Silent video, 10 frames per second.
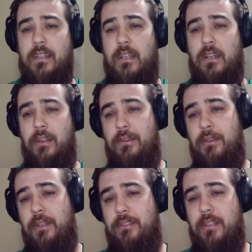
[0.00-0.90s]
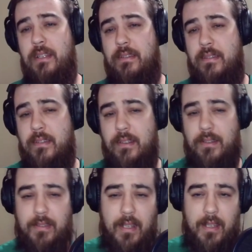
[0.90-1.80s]
Call of Duty cheats. They're
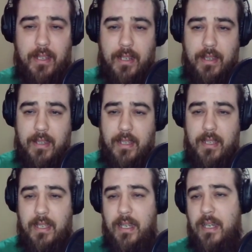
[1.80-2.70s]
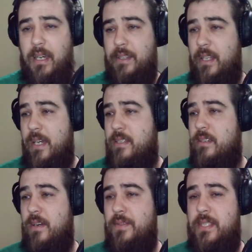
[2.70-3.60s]
selling the uh, unlocked
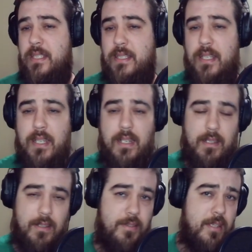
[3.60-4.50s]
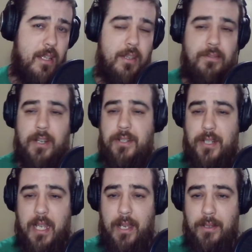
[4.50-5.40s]
services. They're selling fresh
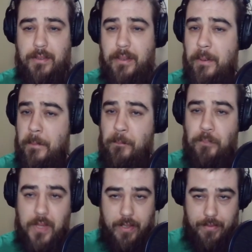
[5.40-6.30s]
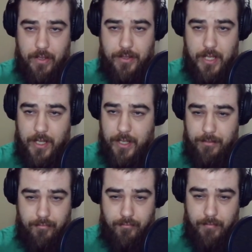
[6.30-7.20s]
accounts. They're
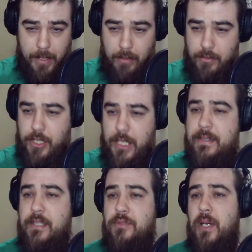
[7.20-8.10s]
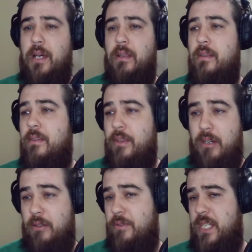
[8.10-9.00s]
selling, you know, cheats as well.
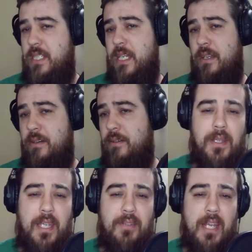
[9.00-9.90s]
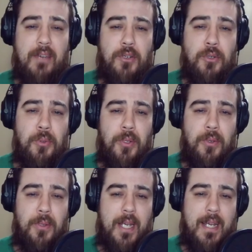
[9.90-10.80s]
They're a reseller. They even have a cool
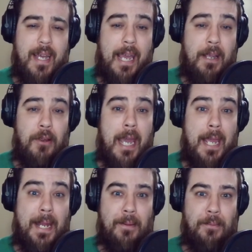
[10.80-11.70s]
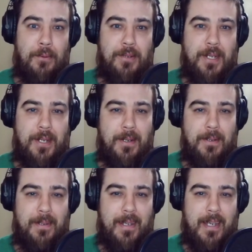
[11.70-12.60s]
little uh, hacker hideout over here.
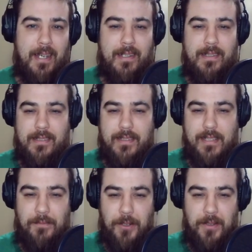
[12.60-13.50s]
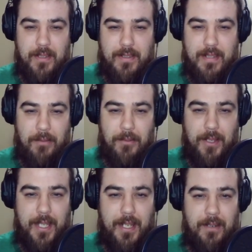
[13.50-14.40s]
Yeah. Except for it's not
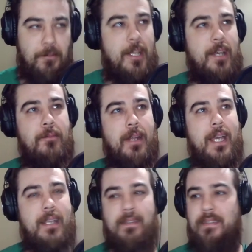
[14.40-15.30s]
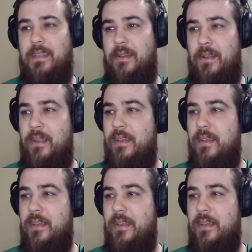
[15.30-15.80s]
really hidden when I when I can see it all.